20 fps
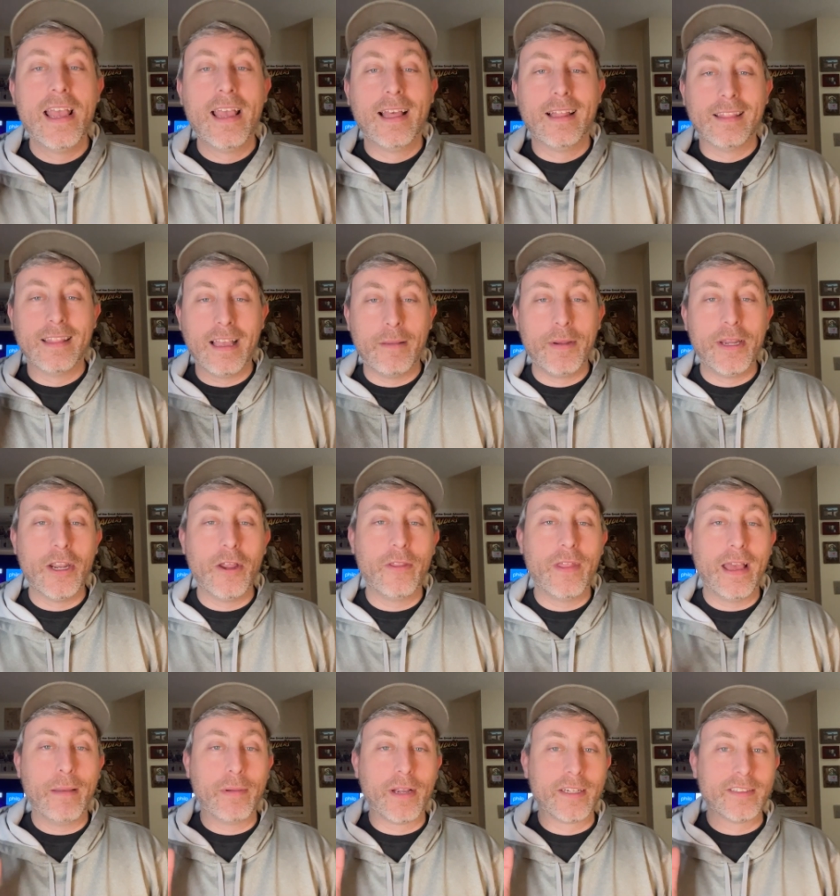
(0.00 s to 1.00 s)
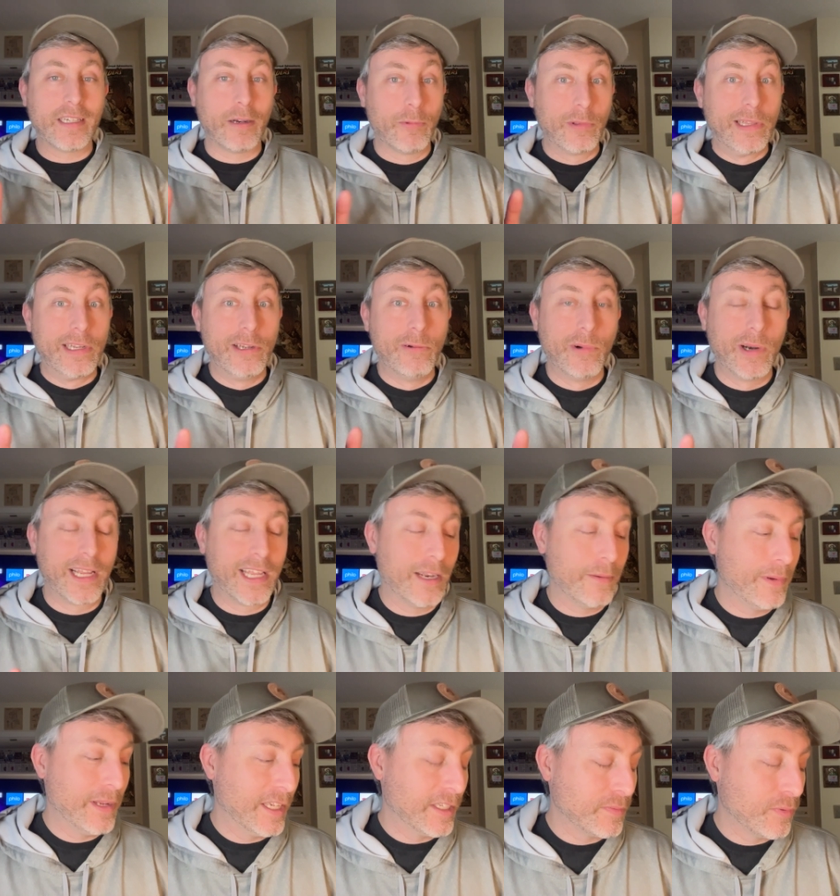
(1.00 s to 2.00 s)
let me know that, because I really do want to get
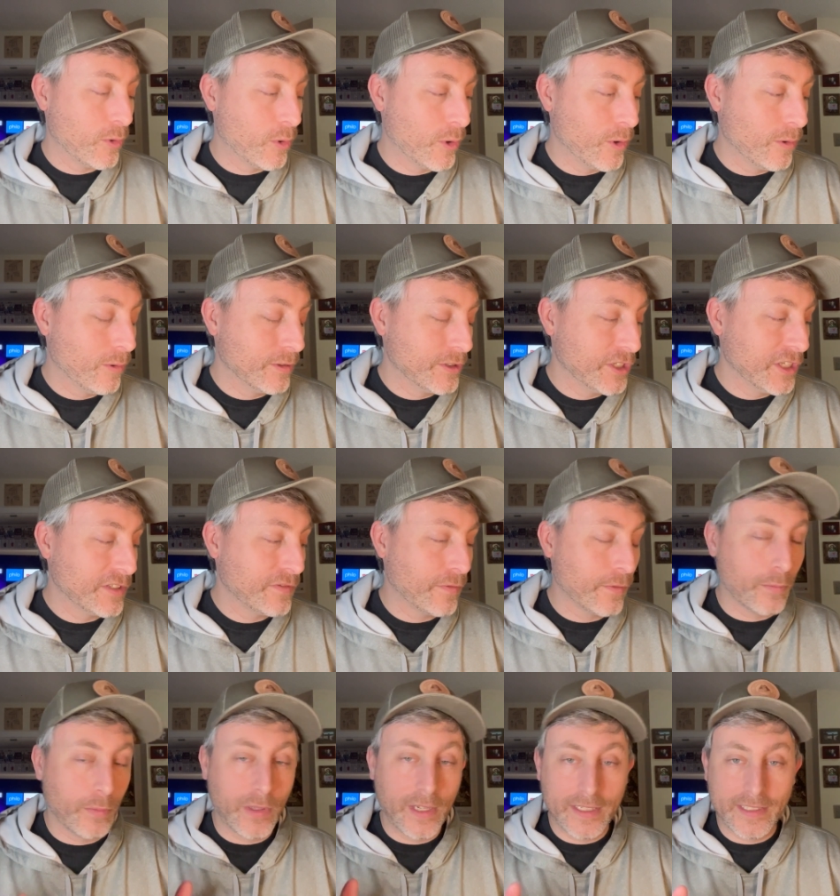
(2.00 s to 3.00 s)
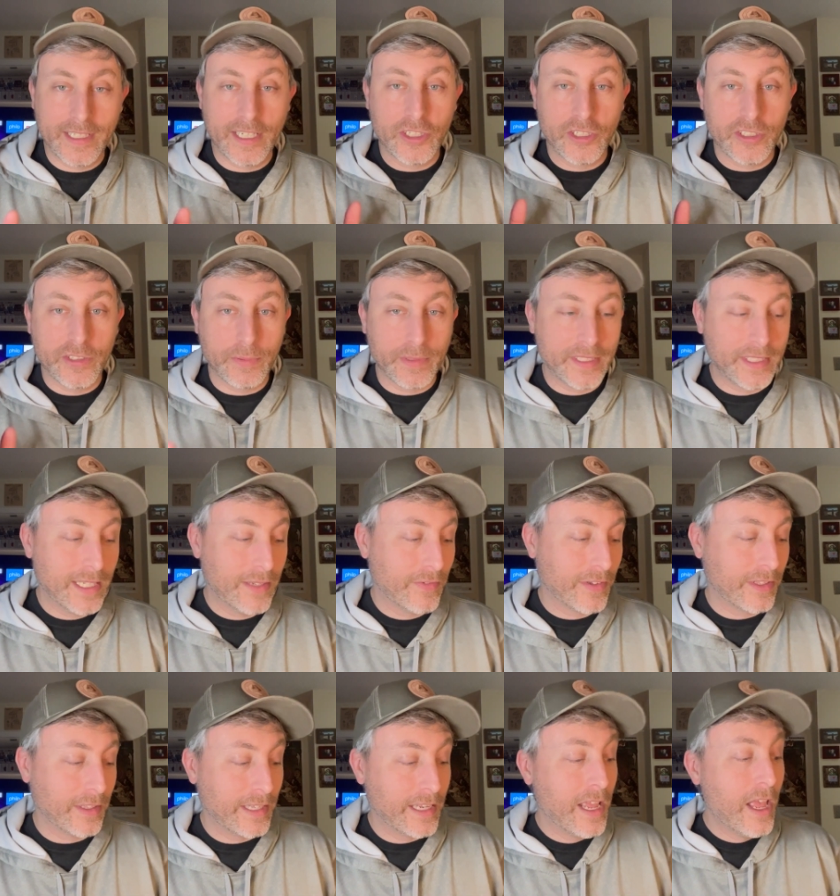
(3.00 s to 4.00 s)
a PS Portal just for PlayStation
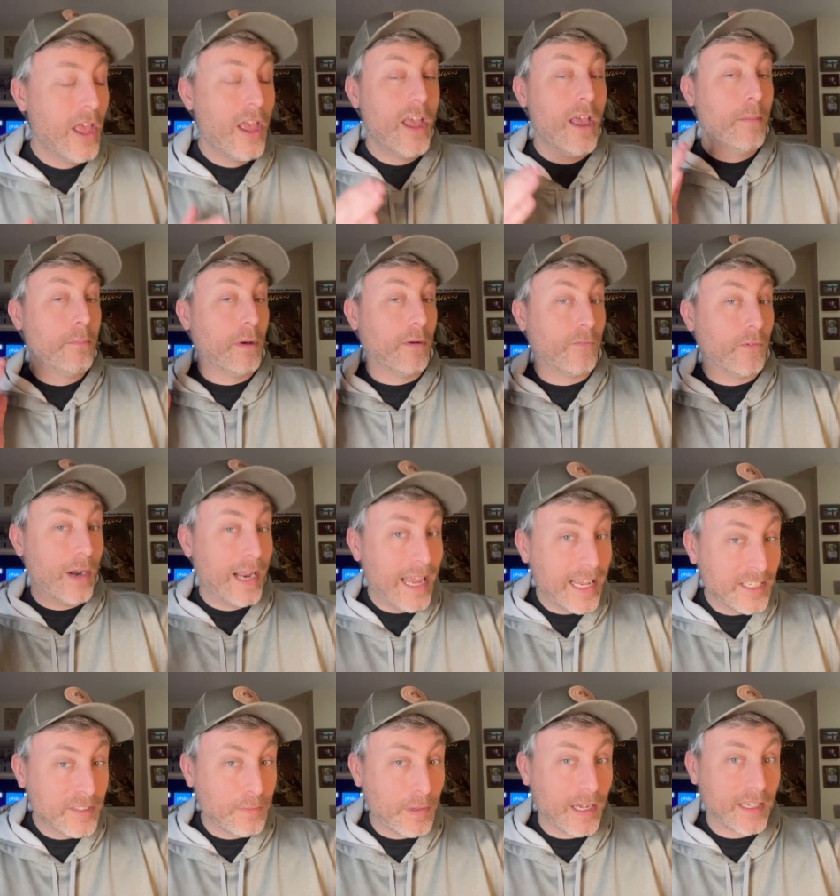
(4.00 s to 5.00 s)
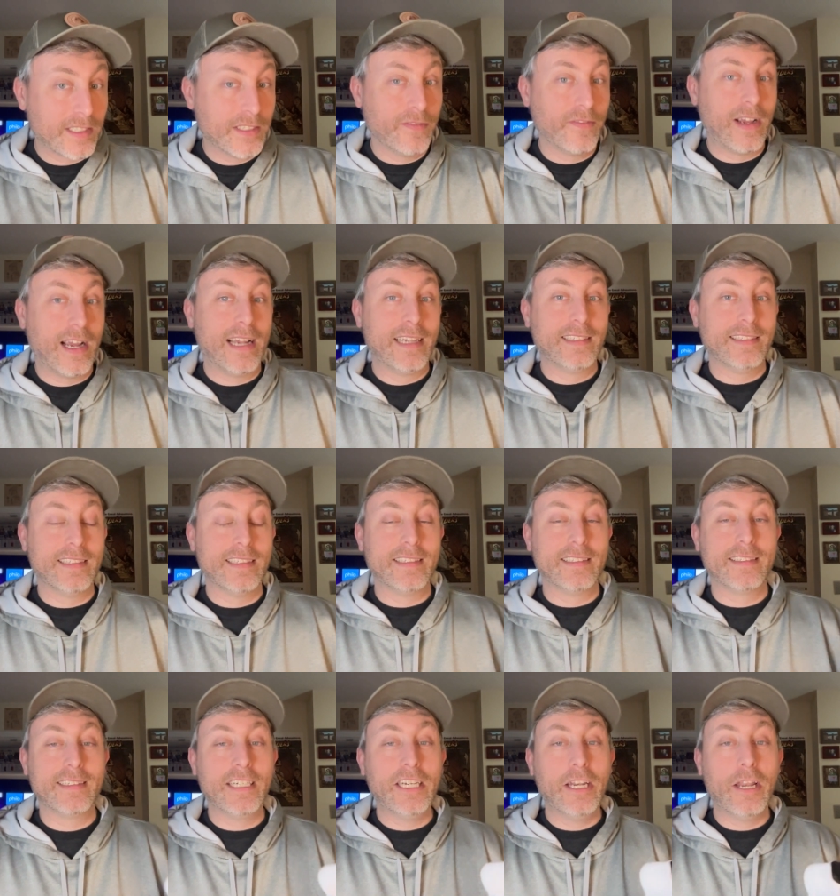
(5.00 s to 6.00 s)
specifically. But for Xbox
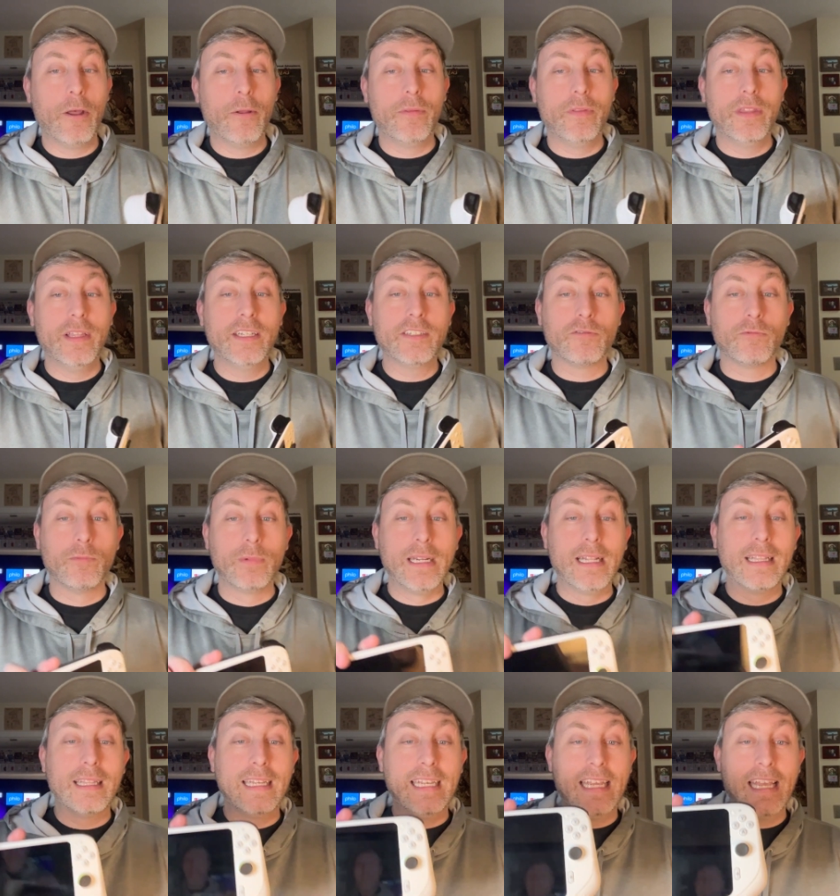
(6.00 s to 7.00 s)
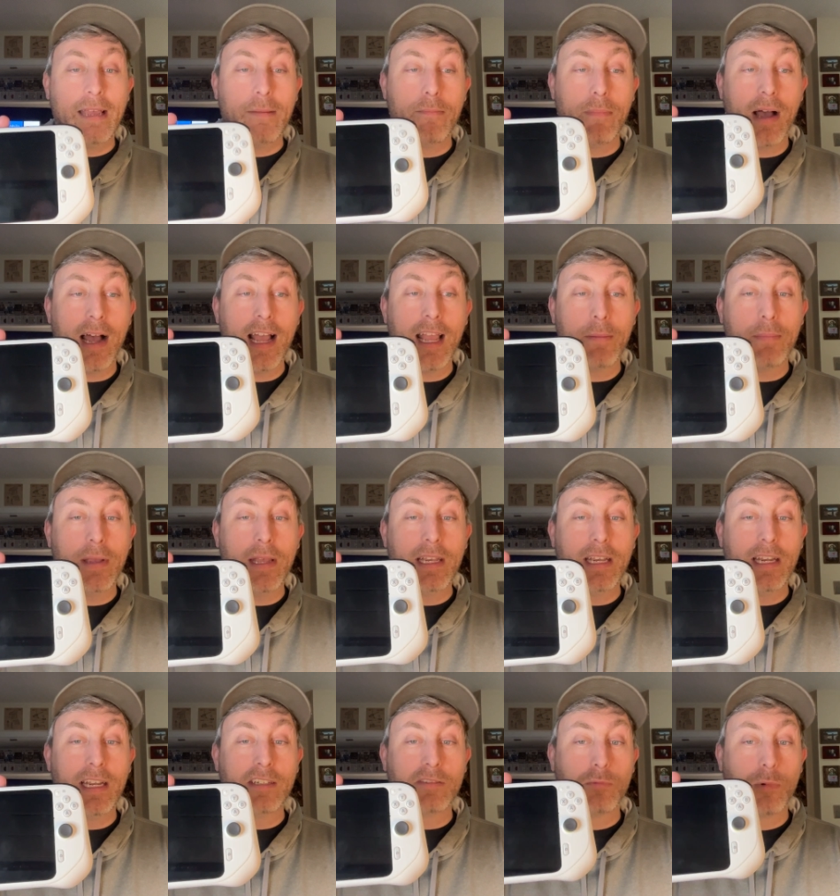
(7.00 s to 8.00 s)
devices, you know, this really, in my
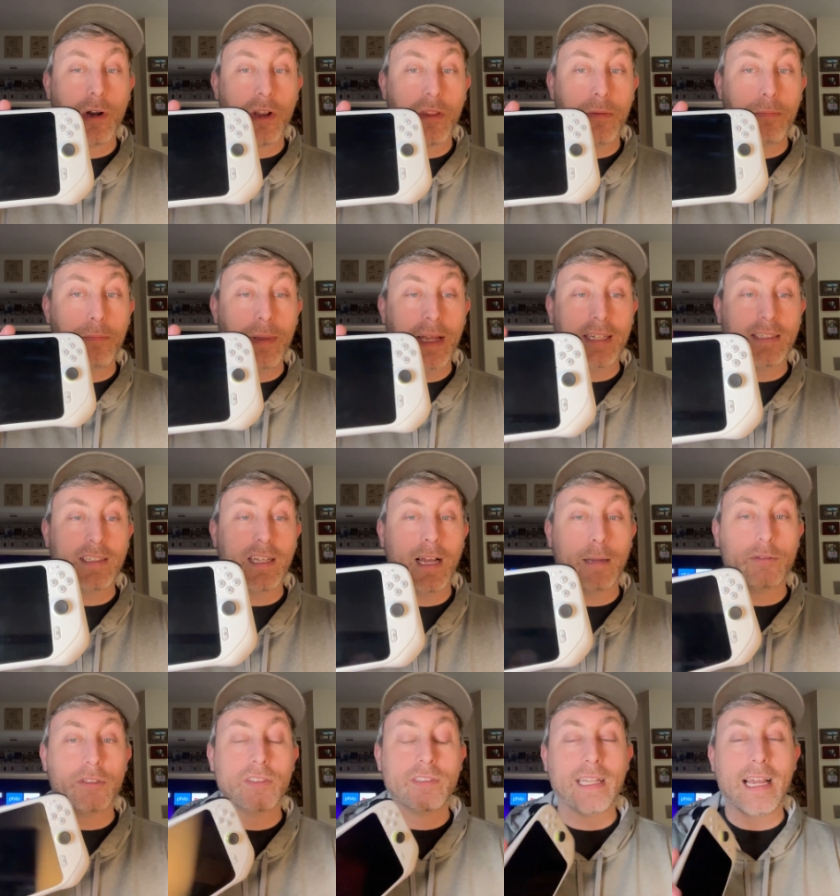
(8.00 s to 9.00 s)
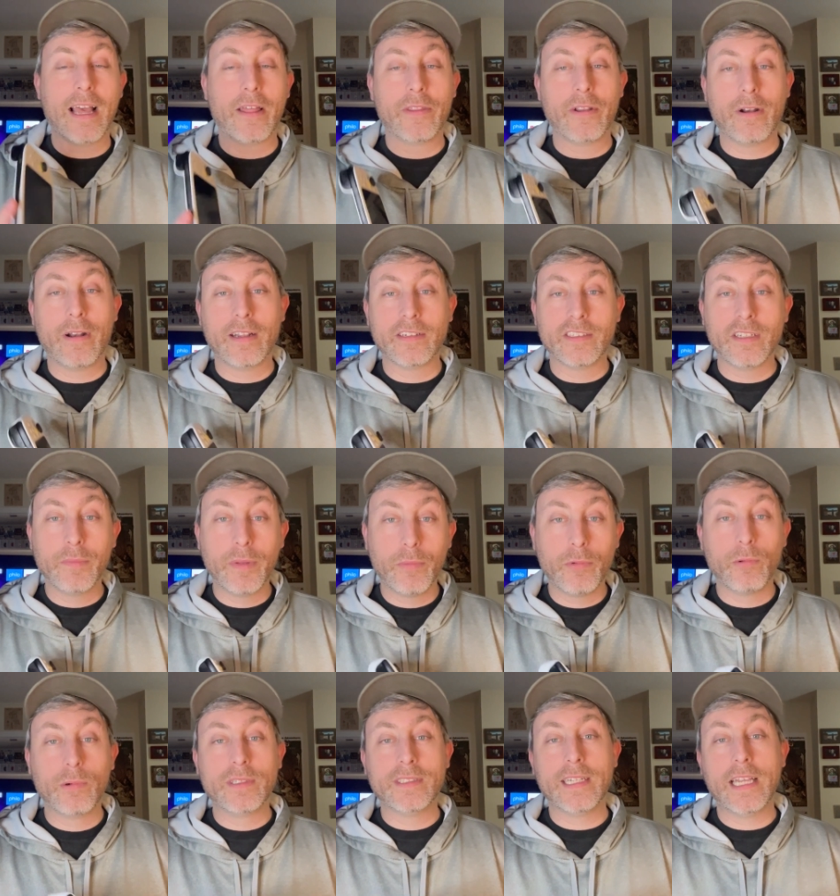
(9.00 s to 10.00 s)
opinion, is one of the best options out there. Now, some
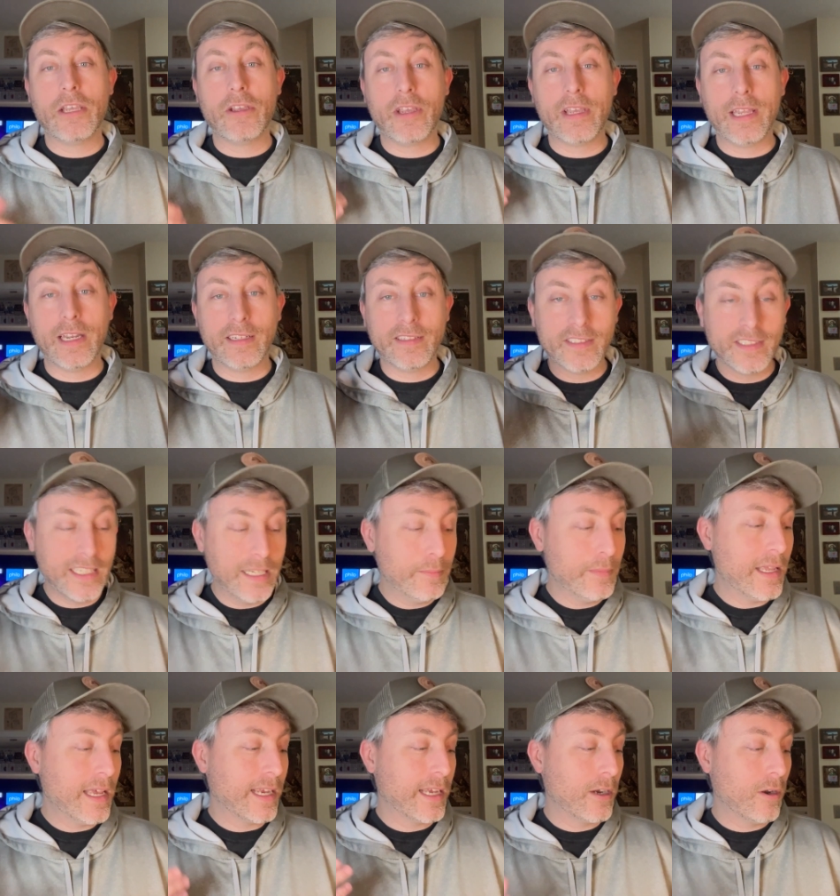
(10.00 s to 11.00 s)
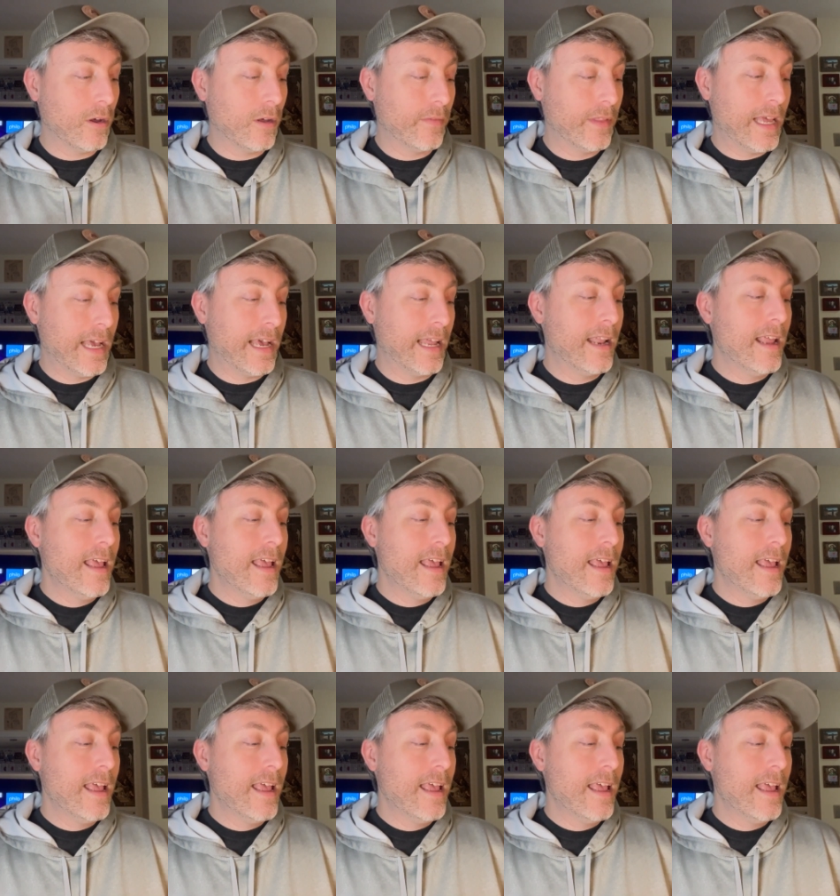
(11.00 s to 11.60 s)
people would say you could get a Steam Deck and all of that,